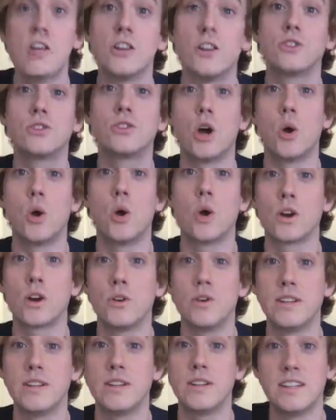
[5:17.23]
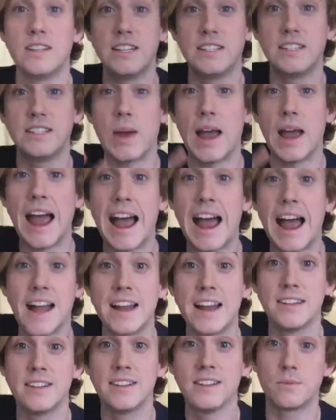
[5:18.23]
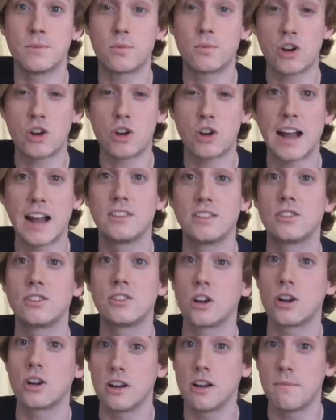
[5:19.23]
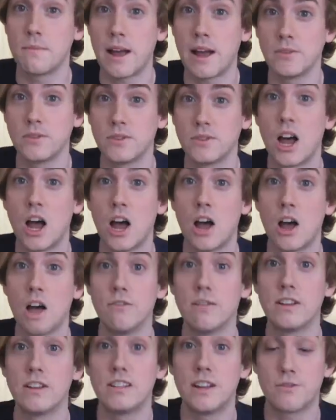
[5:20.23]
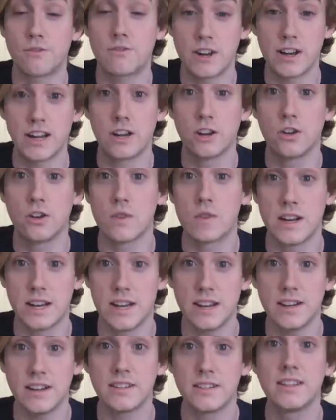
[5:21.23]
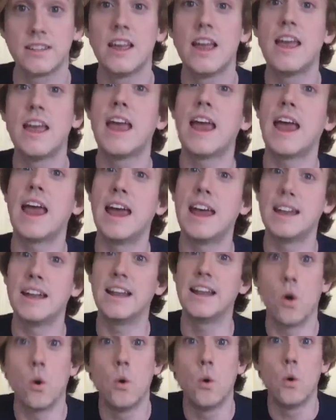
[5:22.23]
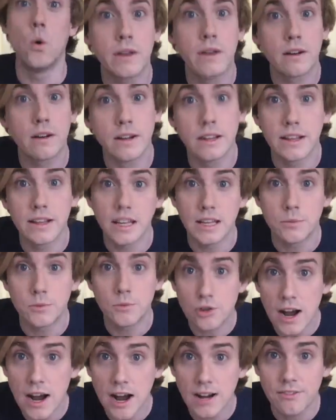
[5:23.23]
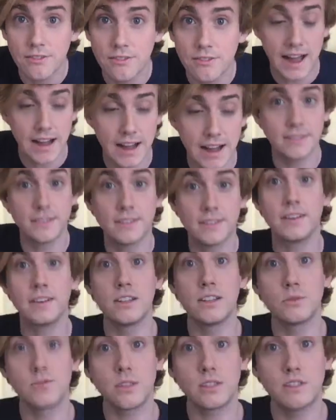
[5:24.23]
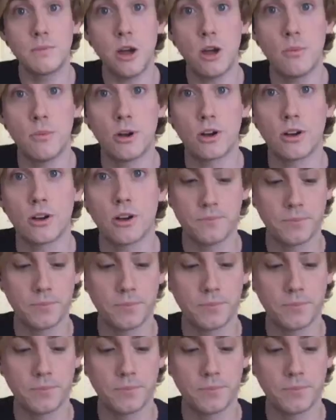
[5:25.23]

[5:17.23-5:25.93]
So we're going to need to add and subtract certain amounts of different ingredients, and the only way to really keep track of that is with a spell book.